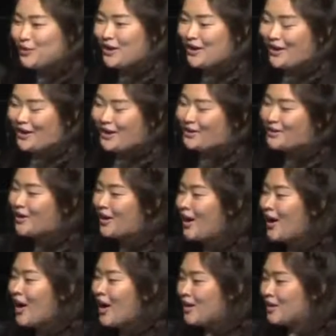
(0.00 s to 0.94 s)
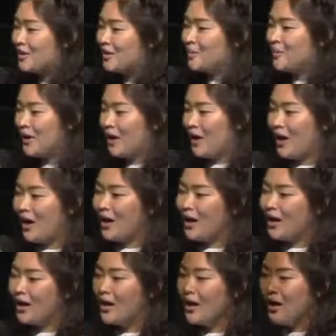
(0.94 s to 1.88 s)
hand a little bit
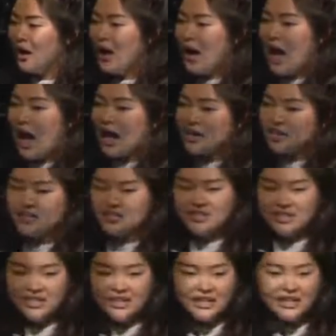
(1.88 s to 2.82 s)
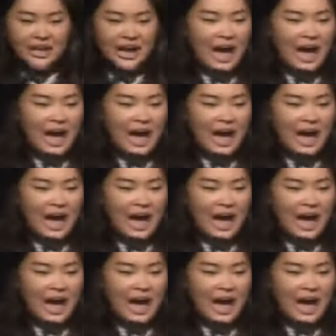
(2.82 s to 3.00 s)
higher, and you did.